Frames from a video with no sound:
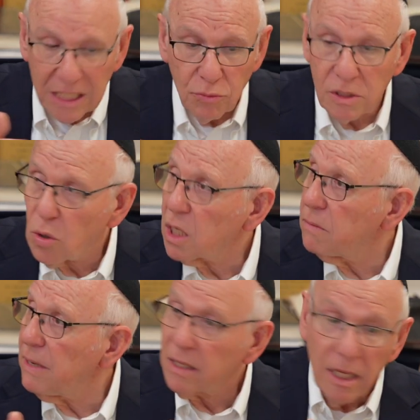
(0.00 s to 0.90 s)
that's what we're talking
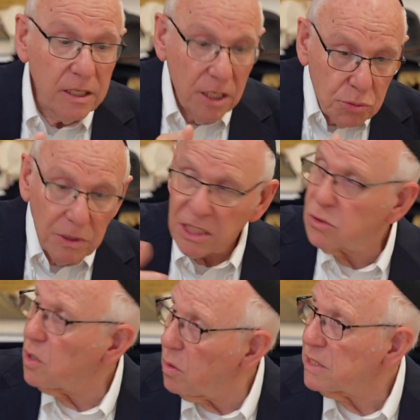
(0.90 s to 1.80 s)
about. The Ishmaelites
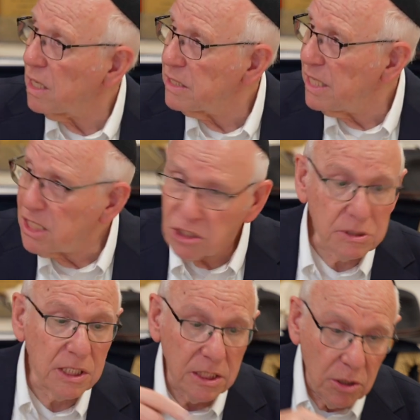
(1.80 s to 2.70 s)
were going down to Egypt.
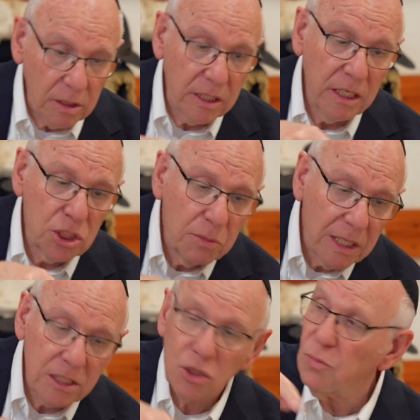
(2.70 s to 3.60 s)
So they sold it to the
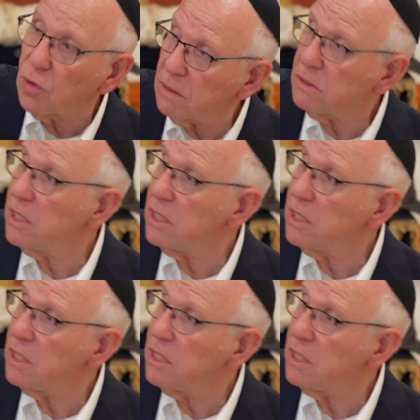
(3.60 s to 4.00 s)
Ishmaelites who brought them